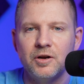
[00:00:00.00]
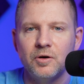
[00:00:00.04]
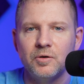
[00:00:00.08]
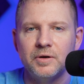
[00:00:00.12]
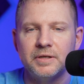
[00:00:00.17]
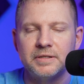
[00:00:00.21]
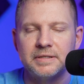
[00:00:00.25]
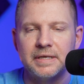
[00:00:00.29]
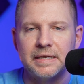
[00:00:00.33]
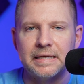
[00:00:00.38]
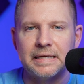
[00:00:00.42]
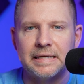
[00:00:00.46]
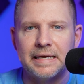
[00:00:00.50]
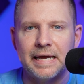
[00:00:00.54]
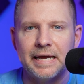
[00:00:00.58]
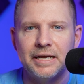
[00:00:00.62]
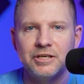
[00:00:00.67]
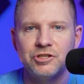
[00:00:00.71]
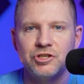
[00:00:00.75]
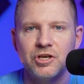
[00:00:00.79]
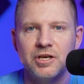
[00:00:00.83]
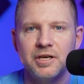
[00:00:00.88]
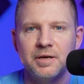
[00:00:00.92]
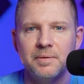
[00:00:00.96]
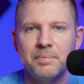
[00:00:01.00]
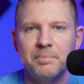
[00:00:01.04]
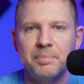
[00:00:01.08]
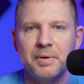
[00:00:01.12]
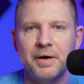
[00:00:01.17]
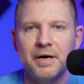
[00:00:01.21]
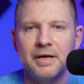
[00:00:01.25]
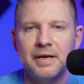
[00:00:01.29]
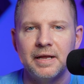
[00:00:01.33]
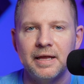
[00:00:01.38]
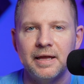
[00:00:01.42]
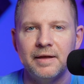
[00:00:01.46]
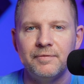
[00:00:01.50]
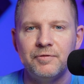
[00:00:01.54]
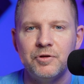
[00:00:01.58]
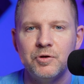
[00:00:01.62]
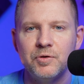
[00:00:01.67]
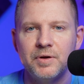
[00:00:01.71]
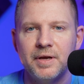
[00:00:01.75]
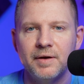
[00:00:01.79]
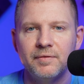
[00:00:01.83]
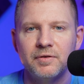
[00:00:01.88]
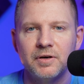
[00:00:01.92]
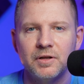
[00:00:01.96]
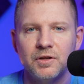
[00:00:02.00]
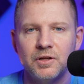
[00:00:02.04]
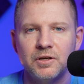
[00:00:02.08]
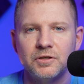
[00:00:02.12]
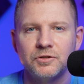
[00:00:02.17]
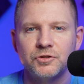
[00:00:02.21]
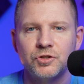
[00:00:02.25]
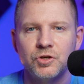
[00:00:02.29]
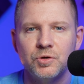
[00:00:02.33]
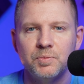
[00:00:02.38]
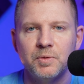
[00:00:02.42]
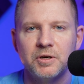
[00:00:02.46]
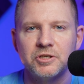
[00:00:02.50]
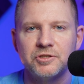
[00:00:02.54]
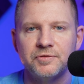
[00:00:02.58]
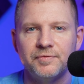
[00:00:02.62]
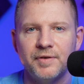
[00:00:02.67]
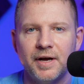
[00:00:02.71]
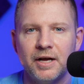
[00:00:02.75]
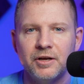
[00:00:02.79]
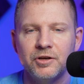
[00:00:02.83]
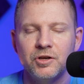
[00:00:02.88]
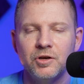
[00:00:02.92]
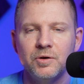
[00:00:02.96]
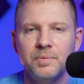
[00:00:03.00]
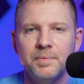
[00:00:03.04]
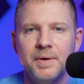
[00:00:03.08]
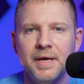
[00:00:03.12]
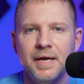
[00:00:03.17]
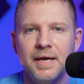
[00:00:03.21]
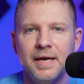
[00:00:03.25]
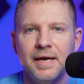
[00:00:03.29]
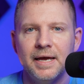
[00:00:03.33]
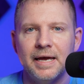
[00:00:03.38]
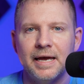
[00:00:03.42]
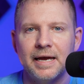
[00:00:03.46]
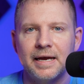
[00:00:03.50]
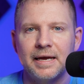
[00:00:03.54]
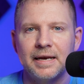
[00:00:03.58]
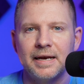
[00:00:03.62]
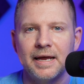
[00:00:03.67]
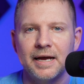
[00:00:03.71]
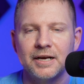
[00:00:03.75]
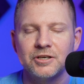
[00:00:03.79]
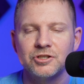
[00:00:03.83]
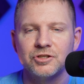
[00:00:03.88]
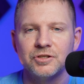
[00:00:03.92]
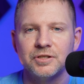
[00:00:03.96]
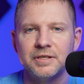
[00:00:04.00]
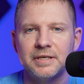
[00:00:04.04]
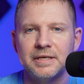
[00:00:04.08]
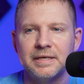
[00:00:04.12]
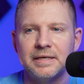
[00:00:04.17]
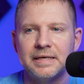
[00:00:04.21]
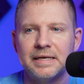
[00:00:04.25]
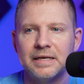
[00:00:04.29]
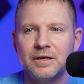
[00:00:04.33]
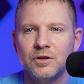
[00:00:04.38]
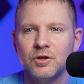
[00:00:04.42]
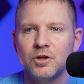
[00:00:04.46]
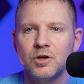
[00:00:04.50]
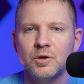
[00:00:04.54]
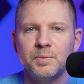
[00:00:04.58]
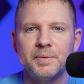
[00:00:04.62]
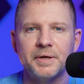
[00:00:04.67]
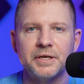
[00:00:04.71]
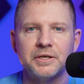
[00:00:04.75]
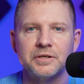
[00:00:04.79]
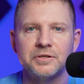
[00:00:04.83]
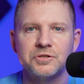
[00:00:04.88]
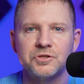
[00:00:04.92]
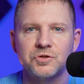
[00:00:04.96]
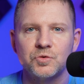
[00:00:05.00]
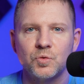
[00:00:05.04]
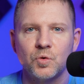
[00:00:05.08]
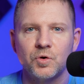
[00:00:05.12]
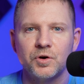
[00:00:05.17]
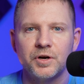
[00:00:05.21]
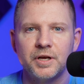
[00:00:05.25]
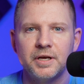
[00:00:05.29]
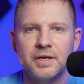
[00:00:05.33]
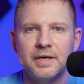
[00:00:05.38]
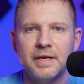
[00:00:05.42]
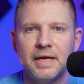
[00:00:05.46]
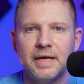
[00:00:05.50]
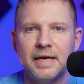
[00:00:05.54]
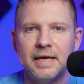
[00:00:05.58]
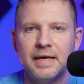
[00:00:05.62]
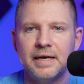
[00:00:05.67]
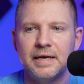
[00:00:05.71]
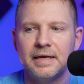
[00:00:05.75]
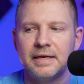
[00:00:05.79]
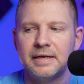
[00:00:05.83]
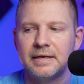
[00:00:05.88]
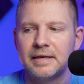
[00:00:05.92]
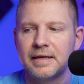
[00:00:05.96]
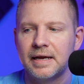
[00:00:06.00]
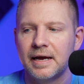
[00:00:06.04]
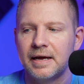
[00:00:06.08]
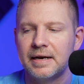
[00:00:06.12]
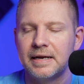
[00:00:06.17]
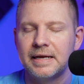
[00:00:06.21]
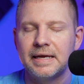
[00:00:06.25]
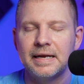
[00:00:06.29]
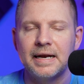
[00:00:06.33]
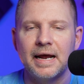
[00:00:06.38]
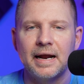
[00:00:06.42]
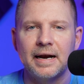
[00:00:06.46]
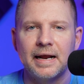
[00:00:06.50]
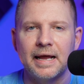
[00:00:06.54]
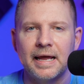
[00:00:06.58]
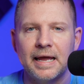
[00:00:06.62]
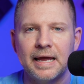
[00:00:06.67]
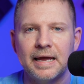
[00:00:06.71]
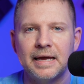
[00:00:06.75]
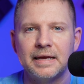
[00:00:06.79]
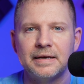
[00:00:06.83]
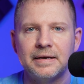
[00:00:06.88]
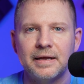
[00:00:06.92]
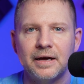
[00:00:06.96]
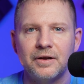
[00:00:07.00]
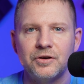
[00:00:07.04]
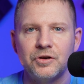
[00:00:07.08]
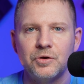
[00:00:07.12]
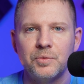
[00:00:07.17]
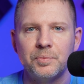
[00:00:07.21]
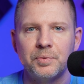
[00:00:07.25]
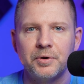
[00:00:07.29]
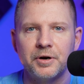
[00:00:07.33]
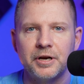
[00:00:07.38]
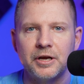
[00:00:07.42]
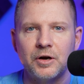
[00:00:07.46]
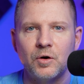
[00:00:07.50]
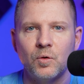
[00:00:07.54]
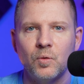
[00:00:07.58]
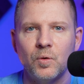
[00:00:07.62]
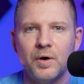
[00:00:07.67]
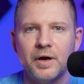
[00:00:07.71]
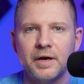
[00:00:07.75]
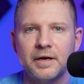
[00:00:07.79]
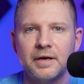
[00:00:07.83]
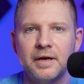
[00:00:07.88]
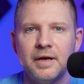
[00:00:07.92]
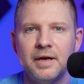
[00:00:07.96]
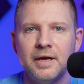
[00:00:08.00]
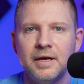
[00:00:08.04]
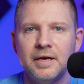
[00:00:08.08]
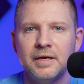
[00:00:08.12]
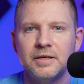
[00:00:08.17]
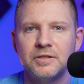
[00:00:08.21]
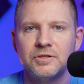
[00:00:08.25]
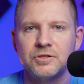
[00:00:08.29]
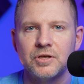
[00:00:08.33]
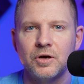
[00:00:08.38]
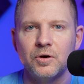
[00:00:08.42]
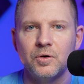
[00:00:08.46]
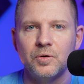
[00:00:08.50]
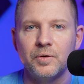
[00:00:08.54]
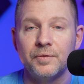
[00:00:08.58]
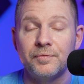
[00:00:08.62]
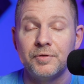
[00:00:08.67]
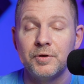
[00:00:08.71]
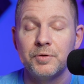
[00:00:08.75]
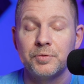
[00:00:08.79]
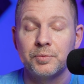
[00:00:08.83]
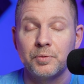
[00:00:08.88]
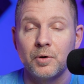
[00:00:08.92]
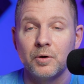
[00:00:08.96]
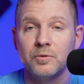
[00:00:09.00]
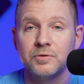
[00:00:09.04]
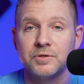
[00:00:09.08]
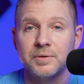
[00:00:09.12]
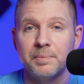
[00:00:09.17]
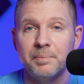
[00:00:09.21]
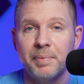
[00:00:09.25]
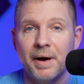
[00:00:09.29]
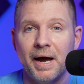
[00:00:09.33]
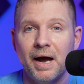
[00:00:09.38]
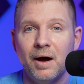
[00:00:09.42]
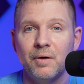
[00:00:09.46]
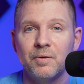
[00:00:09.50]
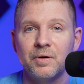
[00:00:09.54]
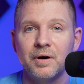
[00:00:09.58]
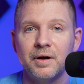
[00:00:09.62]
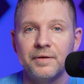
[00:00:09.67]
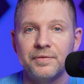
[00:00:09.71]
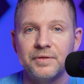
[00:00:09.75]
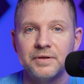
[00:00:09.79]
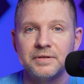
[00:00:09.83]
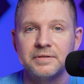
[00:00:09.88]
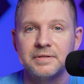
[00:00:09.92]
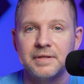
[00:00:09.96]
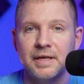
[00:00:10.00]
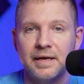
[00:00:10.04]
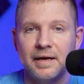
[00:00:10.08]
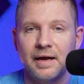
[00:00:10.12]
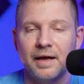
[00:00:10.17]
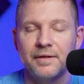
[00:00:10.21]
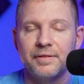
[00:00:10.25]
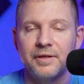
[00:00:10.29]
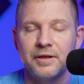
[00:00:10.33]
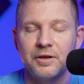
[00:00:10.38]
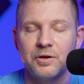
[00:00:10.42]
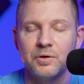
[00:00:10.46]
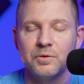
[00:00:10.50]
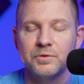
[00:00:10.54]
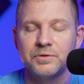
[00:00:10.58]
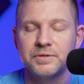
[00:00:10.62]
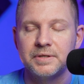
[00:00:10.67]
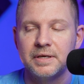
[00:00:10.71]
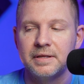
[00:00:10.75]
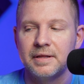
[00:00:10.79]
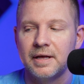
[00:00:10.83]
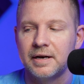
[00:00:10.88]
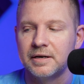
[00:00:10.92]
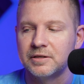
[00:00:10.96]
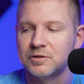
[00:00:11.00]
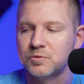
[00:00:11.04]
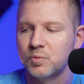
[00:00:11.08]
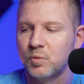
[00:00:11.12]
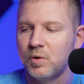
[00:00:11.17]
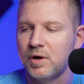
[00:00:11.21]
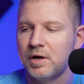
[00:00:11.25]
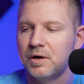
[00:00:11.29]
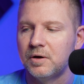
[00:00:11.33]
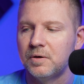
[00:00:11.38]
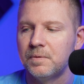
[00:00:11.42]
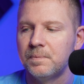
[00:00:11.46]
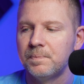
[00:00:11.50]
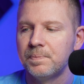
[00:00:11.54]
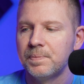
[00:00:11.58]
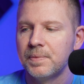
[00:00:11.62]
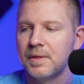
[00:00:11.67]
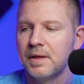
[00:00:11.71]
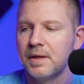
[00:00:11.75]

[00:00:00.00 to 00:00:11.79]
know, it's engaging, but if you give it a little too much volume, it can actually get a little bit distorted and kind of get out of hand on you pretty quick. So if you throw some power at this thing, I think you'll see that as well.